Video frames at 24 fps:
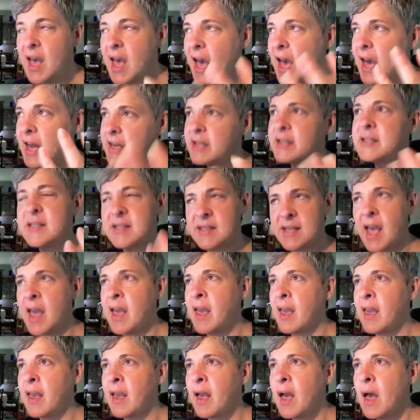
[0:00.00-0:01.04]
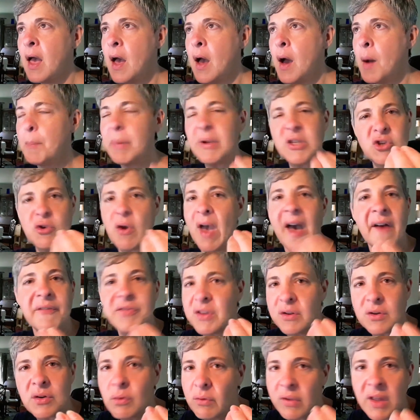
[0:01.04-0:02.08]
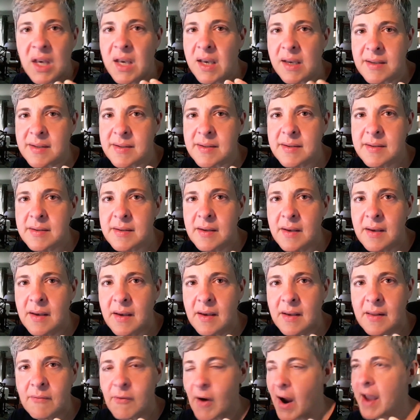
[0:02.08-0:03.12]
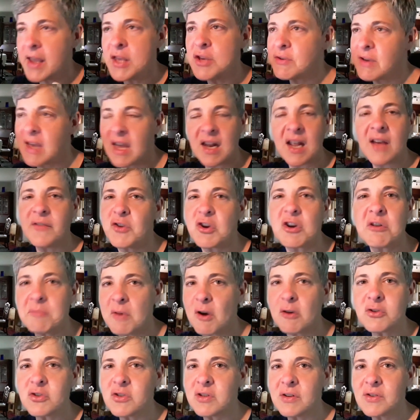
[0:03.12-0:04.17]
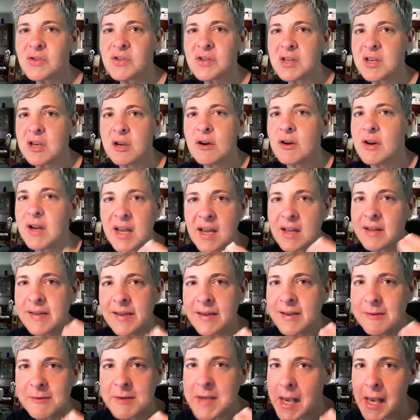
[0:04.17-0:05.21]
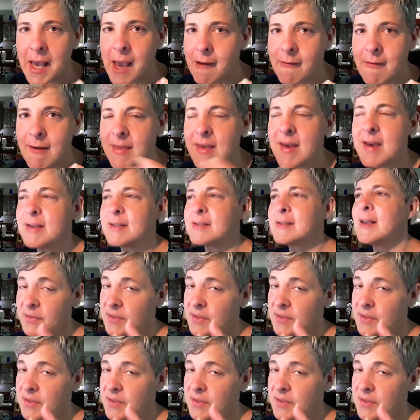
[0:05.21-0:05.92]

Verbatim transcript: And it's saying, but you have to do this right? You can't have your emotional security until you take care of this.